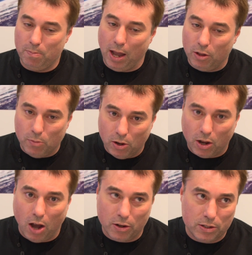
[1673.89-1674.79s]
Michael
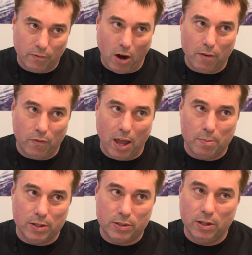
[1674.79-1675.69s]
Moorcock, who's a very
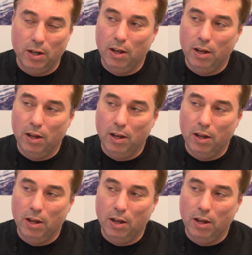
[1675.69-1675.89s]
famous